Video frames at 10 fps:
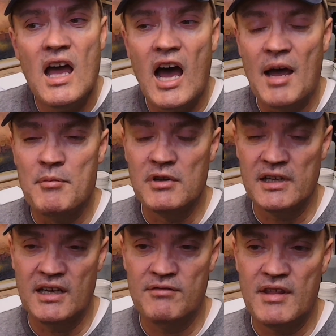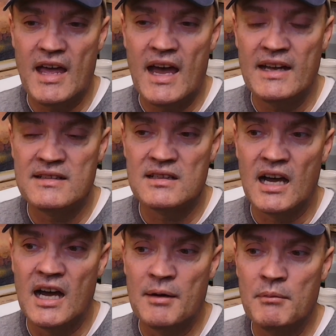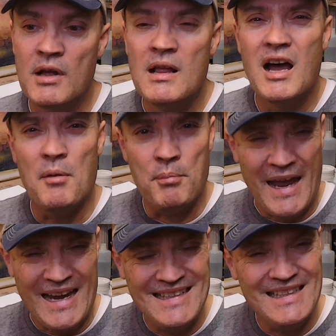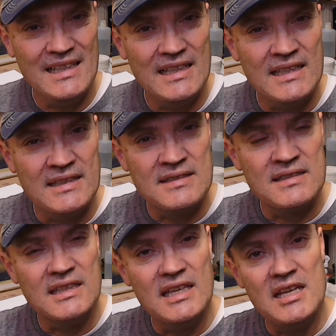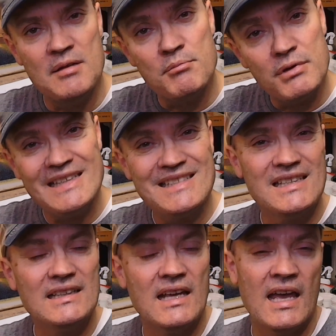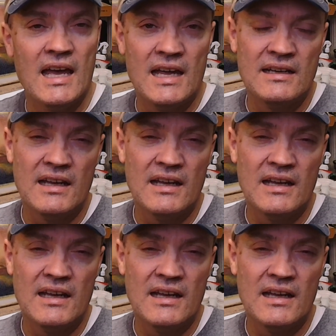I believe that a painting is implicit and